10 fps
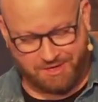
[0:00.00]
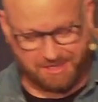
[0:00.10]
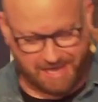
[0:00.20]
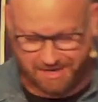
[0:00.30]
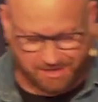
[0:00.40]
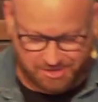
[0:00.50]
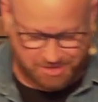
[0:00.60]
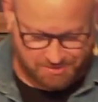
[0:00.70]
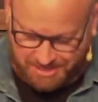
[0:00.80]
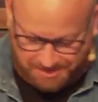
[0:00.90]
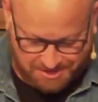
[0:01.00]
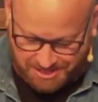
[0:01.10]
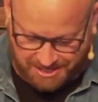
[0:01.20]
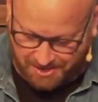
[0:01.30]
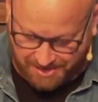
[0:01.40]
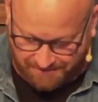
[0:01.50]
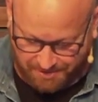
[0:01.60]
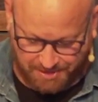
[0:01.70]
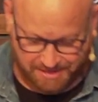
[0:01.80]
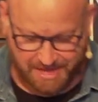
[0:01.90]
our YouTube channel so you can go and have a look
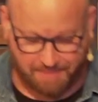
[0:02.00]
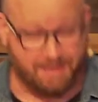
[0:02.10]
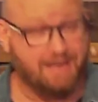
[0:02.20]
at that. But